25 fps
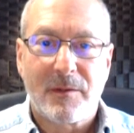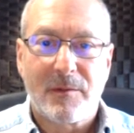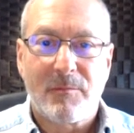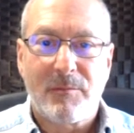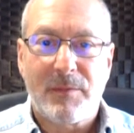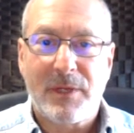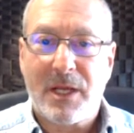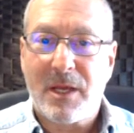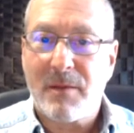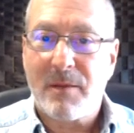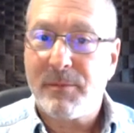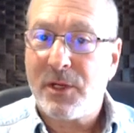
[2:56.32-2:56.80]

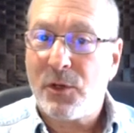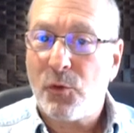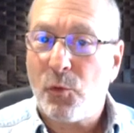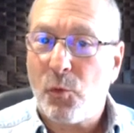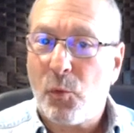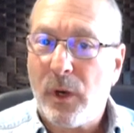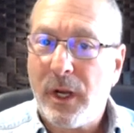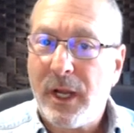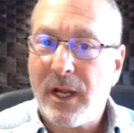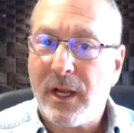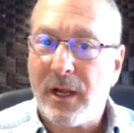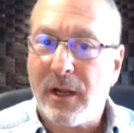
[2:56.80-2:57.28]
Becoming
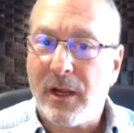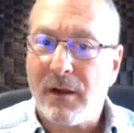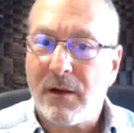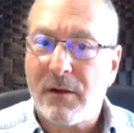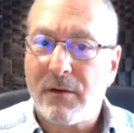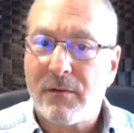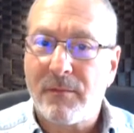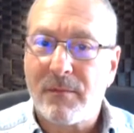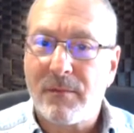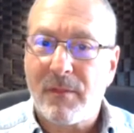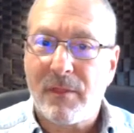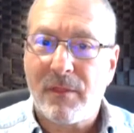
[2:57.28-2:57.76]
aware
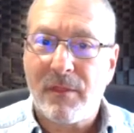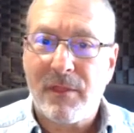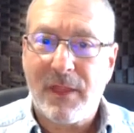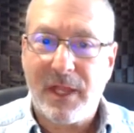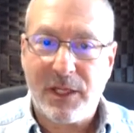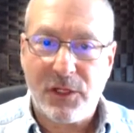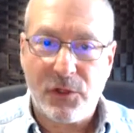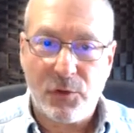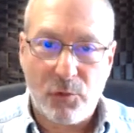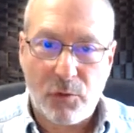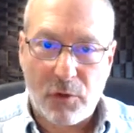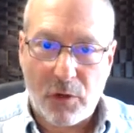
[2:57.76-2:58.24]

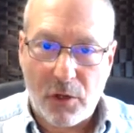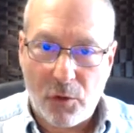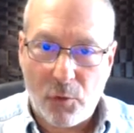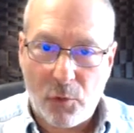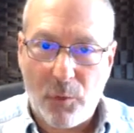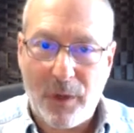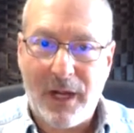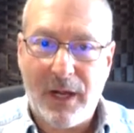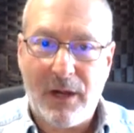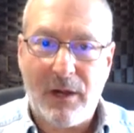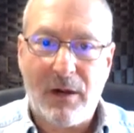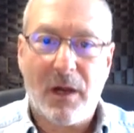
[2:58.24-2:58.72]
that you are
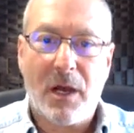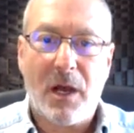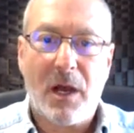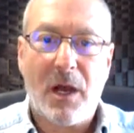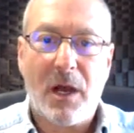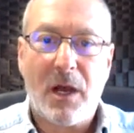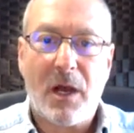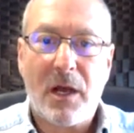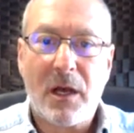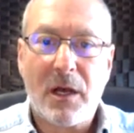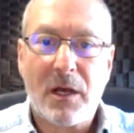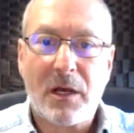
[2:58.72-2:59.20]
aware
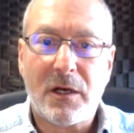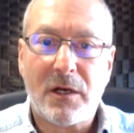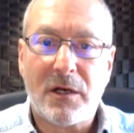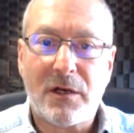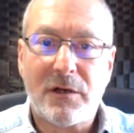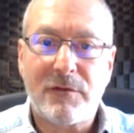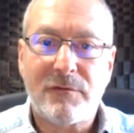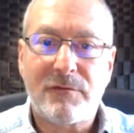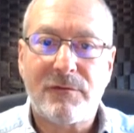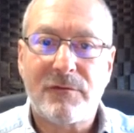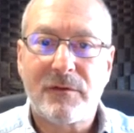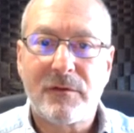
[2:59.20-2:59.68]

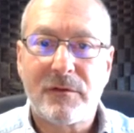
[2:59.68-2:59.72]
of